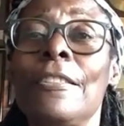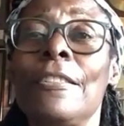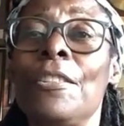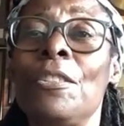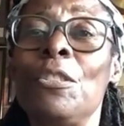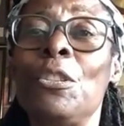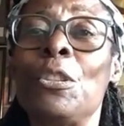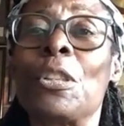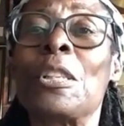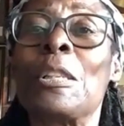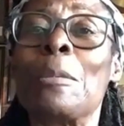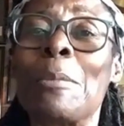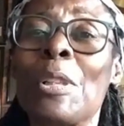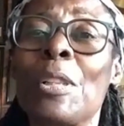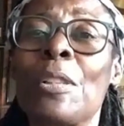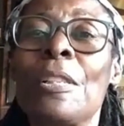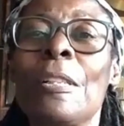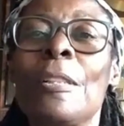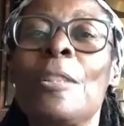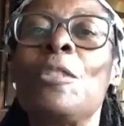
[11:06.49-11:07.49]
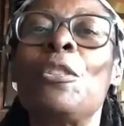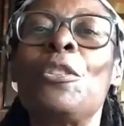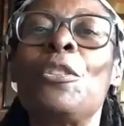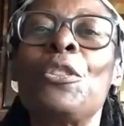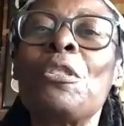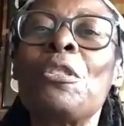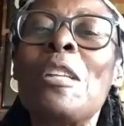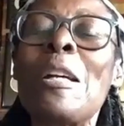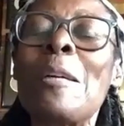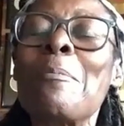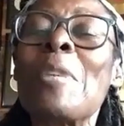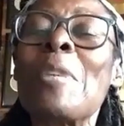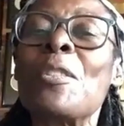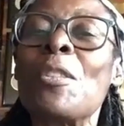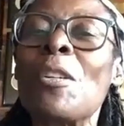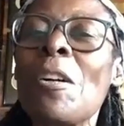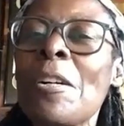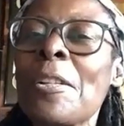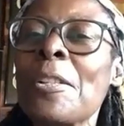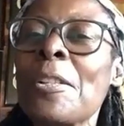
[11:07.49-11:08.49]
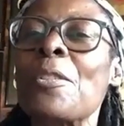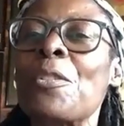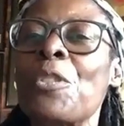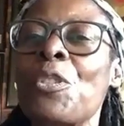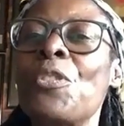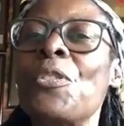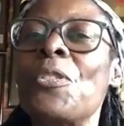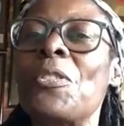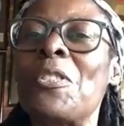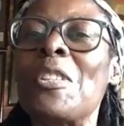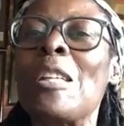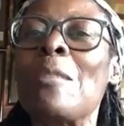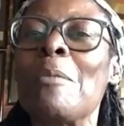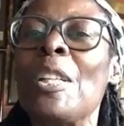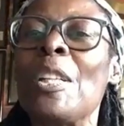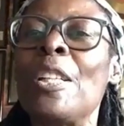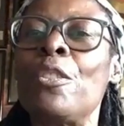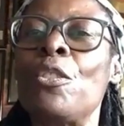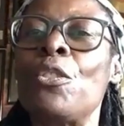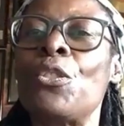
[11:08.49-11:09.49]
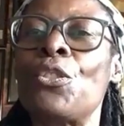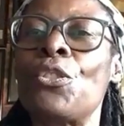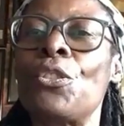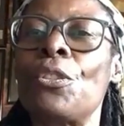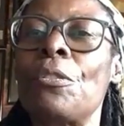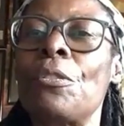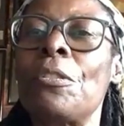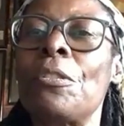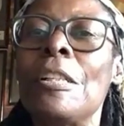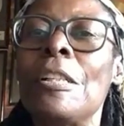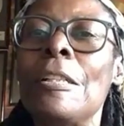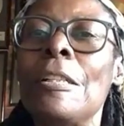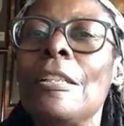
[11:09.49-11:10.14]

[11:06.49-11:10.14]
You look them up. You're like my daughter. She's the same age as you.